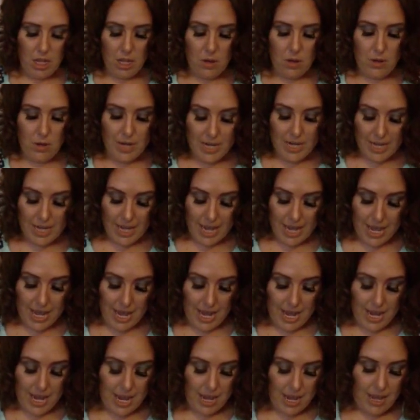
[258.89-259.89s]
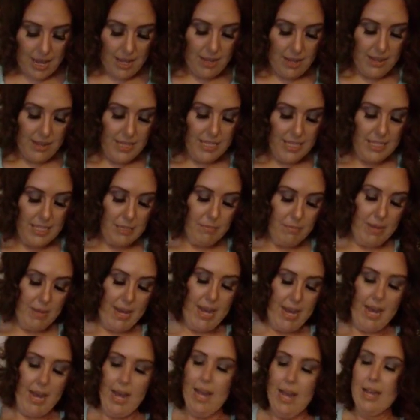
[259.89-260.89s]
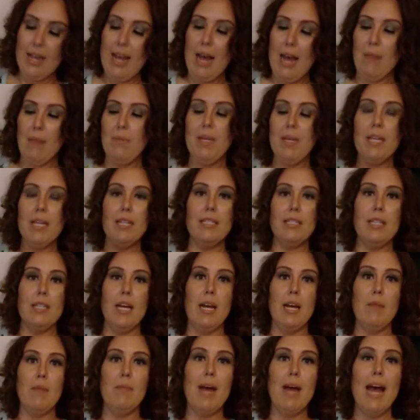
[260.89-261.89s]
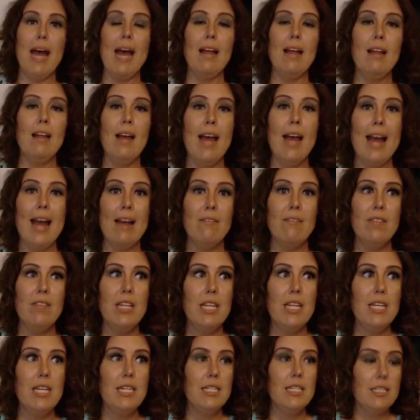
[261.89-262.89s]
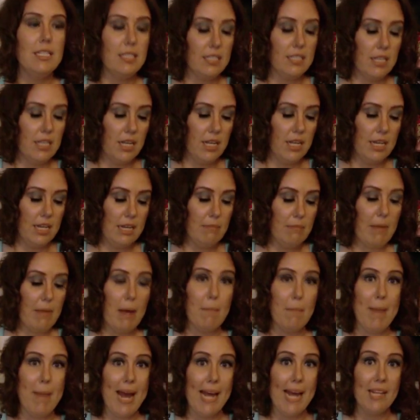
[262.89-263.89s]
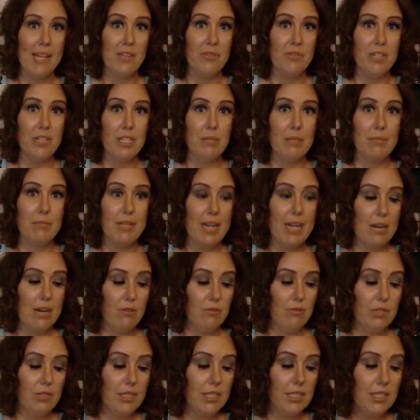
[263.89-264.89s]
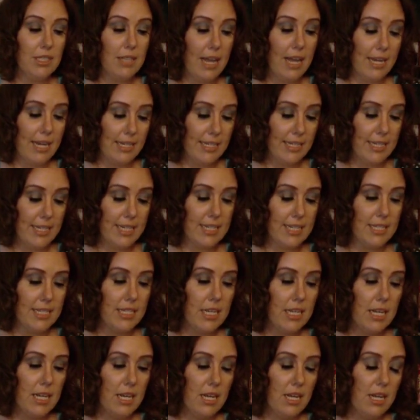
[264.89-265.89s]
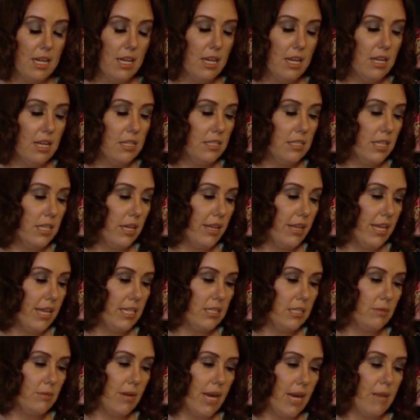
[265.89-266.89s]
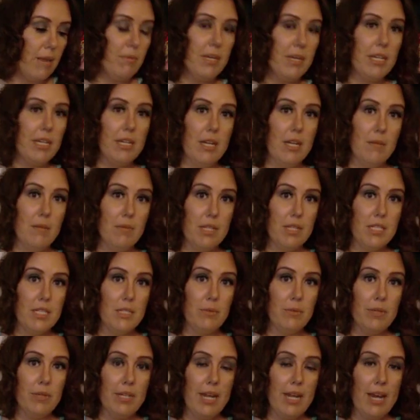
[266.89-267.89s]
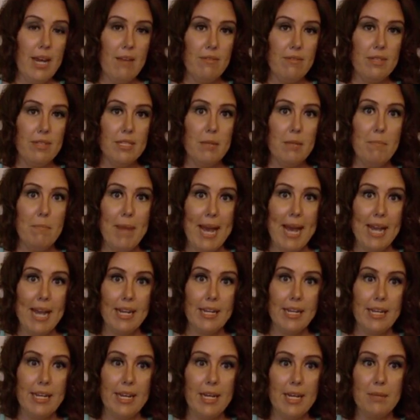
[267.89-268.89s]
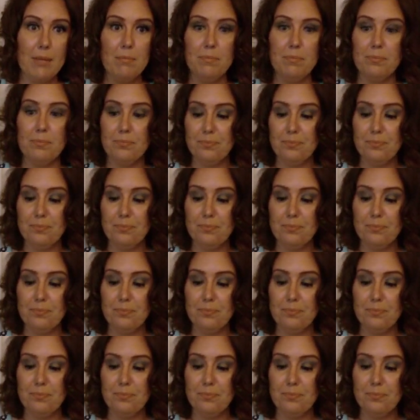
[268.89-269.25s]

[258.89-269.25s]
Okay, this bag I picked up. I'll have these in my bathroom, and I really like it, so that's why I picked up this one to have as a backup